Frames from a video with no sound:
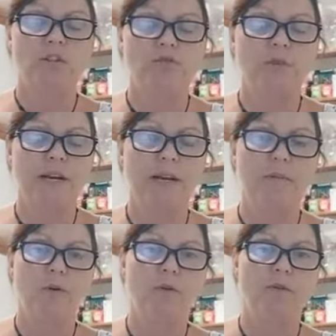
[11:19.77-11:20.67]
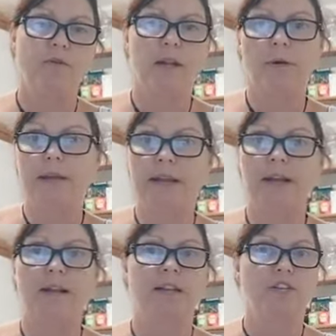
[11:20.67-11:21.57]
really important for lowering our
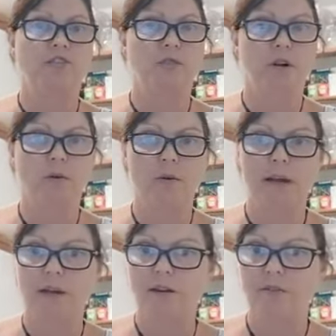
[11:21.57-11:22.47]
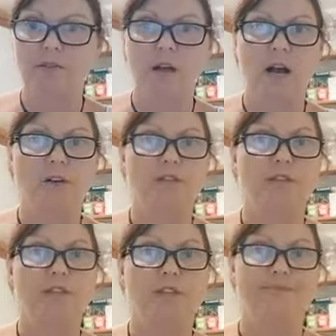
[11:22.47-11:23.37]
cholesterol, our
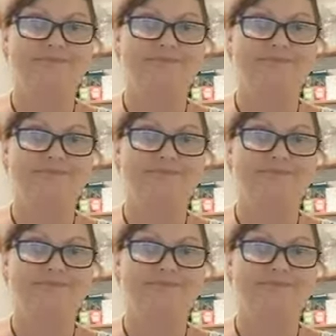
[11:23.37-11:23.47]
glucose,